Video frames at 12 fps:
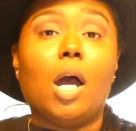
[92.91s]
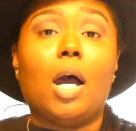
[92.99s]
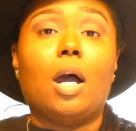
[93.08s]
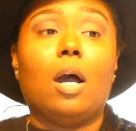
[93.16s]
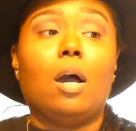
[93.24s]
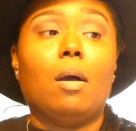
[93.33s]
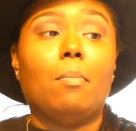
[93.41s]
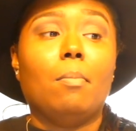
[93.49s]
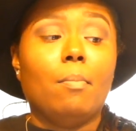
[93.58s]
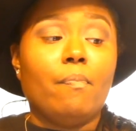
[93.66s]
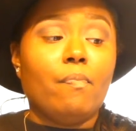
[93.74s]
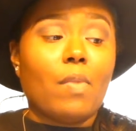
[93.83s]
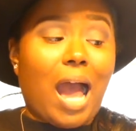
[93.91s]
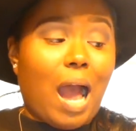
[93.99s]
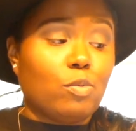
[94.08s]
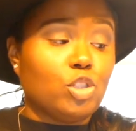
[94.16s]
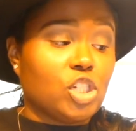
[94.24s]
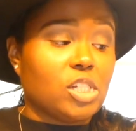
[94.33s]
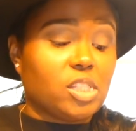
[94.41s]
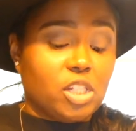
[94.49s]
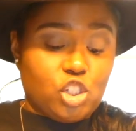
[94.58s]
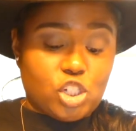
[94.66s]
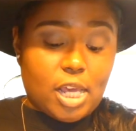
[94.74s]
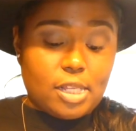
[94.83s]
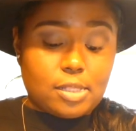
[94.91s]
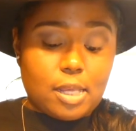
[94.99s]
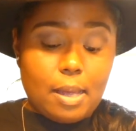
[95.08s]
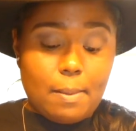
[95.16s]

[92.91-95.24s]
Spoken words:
I would just suggest